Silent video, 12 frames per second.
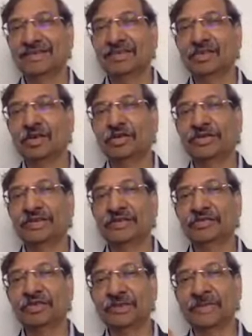
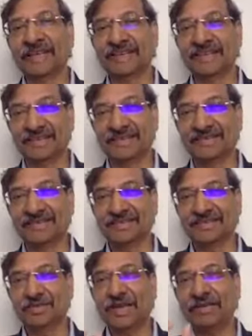solutions for the banking.
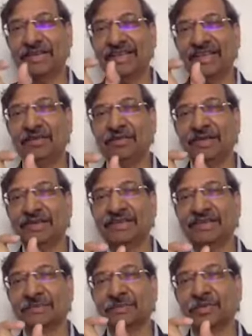So I have keywords is